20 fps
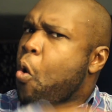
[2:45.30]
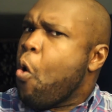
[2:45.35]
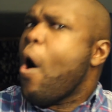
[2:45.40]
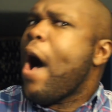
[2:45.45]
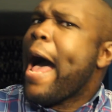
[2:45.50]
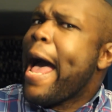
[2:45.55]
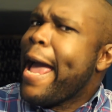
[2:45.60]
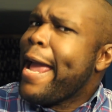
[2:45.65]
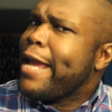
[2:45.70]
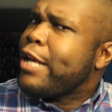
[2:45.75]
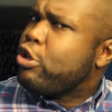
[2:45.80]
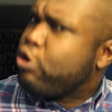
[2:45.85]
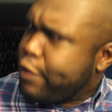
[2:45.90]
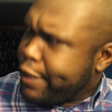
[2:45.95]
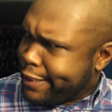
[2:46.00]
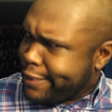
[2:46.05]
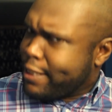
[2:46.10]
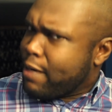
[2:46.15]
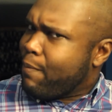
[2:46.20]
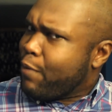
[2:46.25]
why do
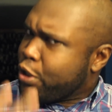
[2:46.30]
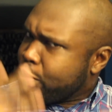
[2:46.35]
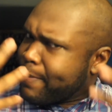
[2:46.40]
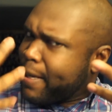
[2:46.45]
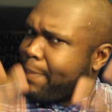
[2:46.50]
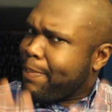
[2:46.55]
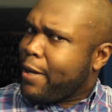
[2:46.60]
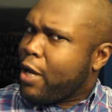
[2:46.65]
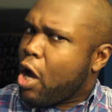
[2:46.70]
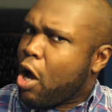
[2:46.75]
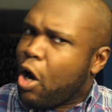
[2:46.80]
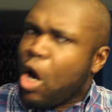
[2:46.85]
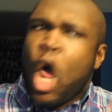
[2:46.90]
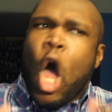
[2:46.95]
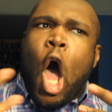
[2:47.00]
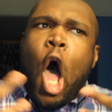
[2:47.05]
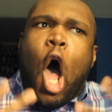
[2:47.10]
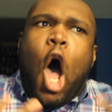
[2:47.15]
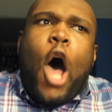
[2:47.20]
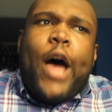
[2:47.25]
these symbols make me all
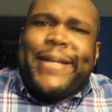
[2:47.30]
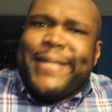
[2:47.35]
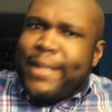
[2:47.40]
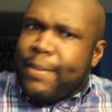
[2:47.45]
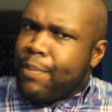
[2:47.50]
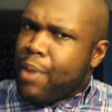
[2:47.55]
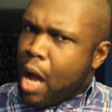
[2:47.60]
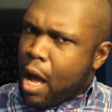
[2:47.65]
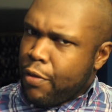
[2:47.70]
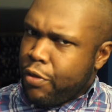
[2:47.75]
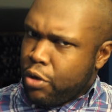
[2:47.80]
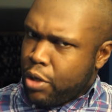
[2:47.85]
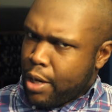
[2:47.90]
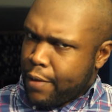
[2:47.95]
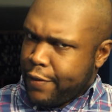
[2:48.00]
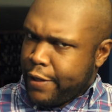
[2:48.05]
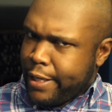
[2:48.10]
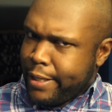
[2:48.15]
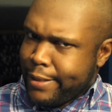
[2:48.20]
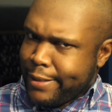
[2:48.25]
hot and bothered
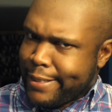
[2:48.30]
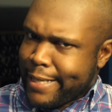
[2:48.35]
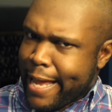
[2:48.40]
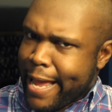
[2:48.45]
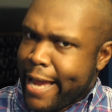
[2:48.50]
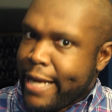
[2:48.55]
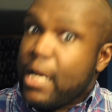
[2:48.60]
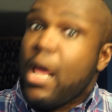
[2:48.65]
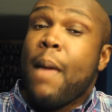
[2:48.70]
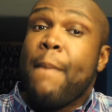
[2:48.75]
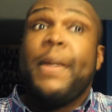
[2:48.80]
on the inside?